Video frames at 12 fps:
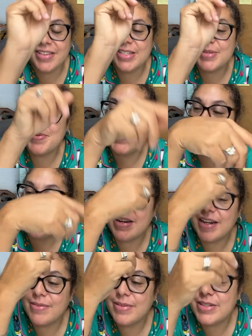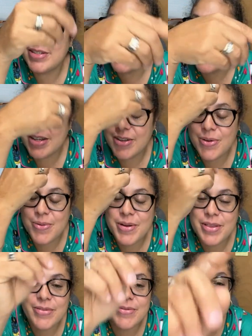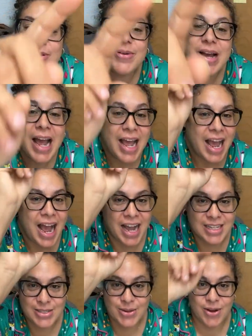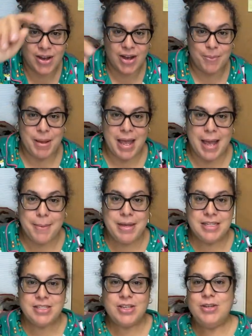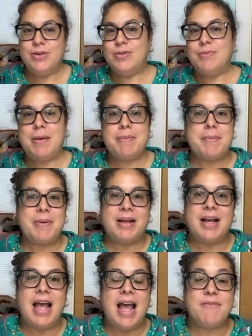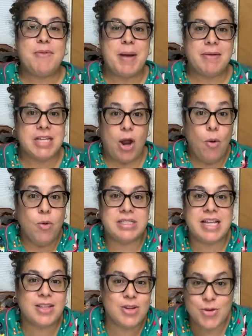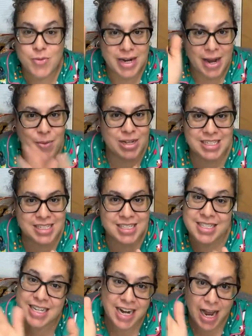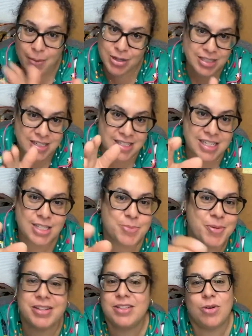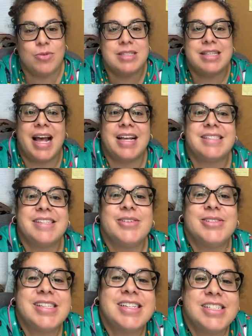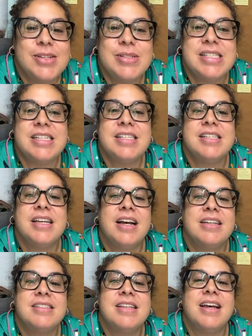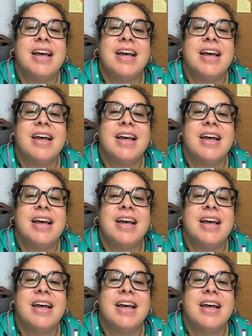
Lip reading: This morning when I was going through, I saw MSQ, blah, blah, blah, Advent Bob. I was like, oh, is that the new one? I wanted to see it. I wanted to see this part. No, it was last year's. She was teasing us.